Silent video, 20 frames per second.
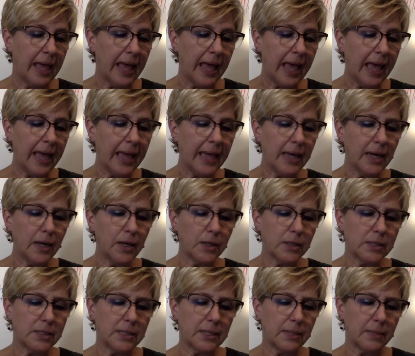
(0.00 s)
Anne
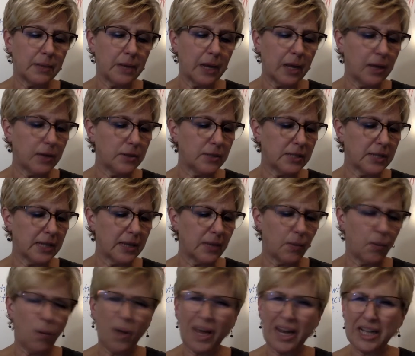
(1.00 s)
looked at him closely.
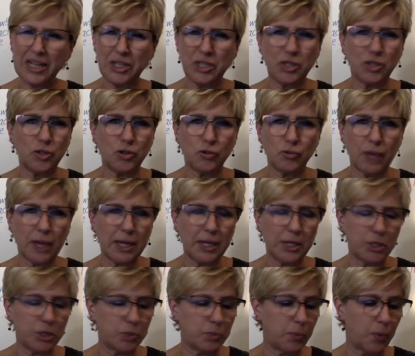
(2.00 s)
What a
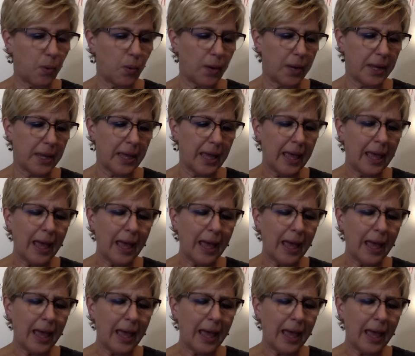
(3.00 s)
strange boy.